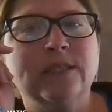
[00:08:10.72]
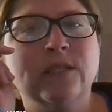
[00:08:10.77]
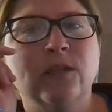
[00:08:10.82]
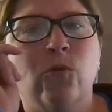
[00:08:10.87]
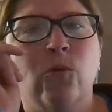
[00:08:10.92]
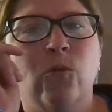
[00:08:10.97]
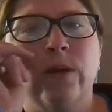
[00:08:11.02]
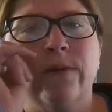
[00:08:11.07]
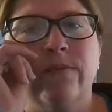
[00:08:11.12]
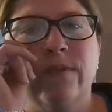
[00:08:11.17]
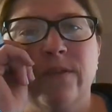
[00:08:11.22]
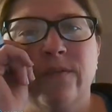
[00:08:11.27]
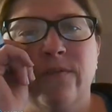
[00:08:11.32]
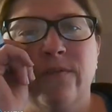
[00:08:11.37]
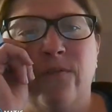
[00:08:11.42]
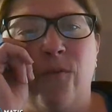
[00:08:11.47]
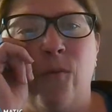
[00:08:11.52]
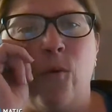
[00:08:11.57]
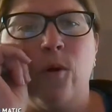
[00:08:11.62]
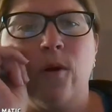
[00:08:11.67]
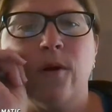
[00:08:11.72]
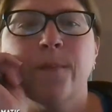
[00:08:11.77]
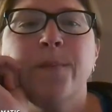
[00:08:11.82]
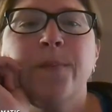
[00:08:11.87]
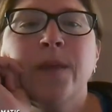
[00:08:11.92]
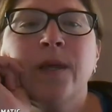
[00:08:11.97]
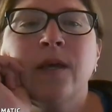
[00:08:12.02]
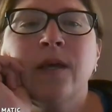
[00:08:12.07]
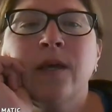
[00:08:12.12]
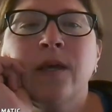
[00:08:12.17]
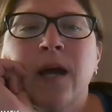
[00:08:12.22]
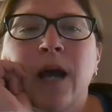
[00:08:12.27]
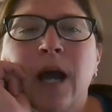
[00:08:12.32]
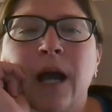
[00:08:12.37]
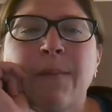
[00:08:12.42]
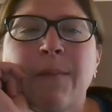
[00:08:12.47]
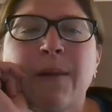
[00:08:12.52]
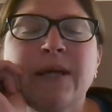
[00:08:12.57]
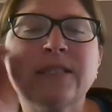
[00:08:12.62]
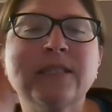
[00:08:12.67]
an equivalent form,
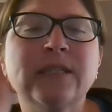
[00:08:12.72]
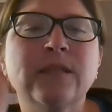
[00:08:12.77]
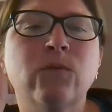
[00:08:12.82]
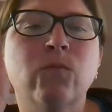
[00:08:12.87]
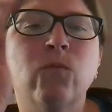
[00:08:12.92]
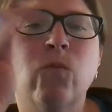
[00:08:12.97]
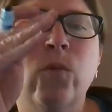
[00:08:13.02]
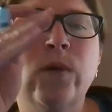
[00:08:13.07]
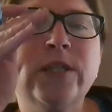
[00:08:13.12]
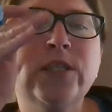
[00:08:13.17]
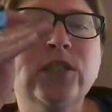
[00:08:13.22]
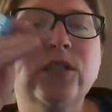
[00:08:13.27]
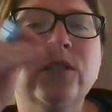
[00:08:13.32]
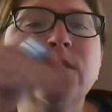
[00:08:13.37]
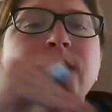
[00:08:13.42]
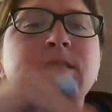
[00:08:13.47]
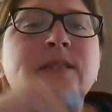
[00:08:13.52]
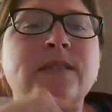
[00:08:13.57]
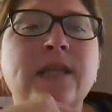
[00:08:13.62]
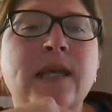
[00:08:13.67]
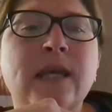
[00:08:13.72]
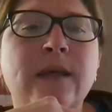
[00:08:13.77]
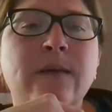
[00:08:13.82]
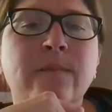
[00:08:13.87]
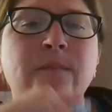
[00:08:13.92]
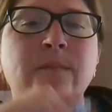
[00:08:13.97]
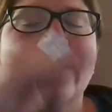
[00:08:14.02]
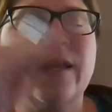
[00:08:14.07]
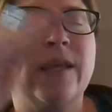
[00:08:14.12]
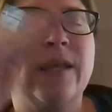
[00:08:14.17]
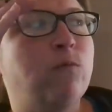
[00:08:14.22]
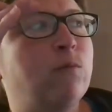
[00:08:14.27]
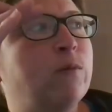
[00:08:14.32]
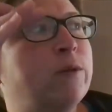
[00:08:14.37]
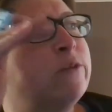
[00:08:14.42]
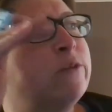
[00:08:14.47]
I'm asking which of the same, like when